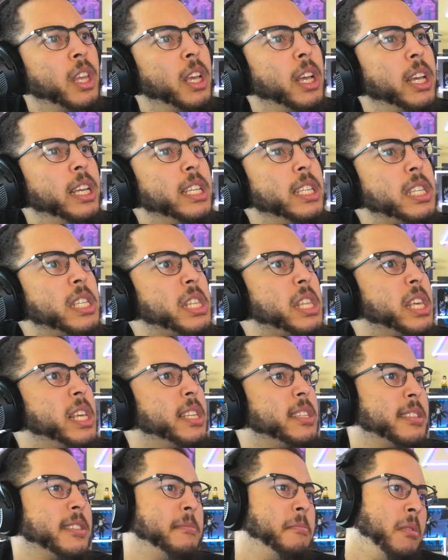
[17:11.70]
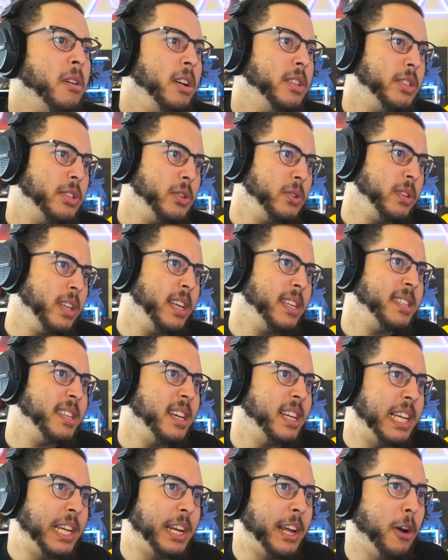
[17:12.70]
Is this the monster that said
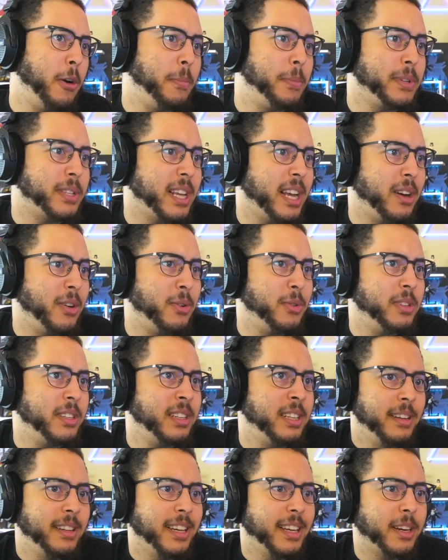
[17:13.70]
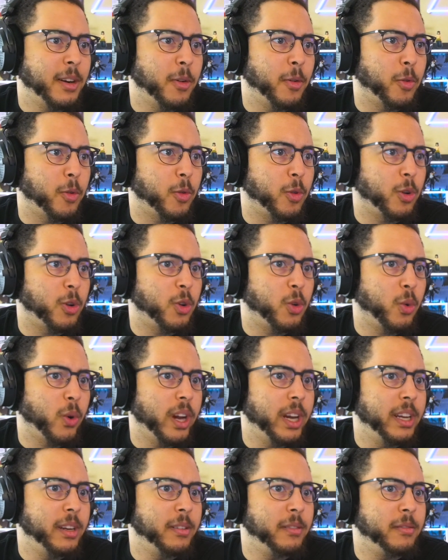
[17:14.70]
he'd help us out? Like a
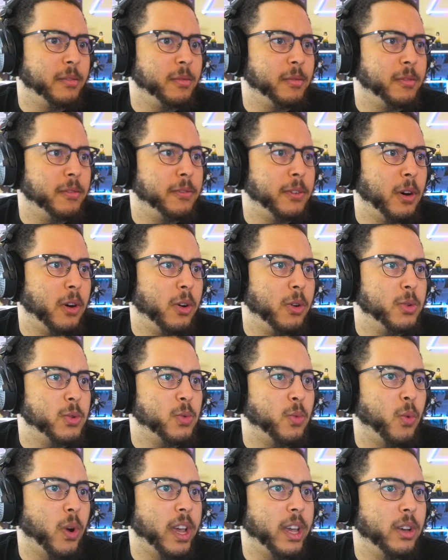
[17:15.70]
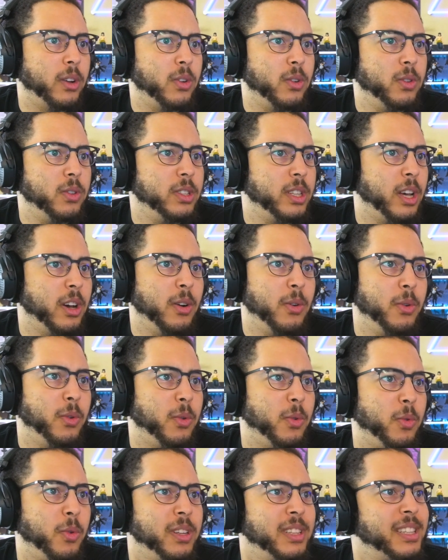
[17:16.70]
great falls whale? No,
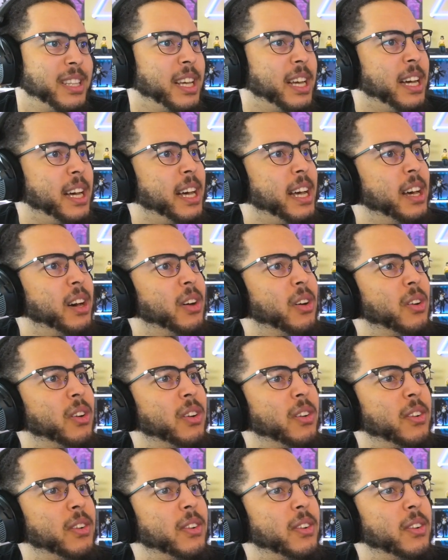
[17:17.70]
what the hell?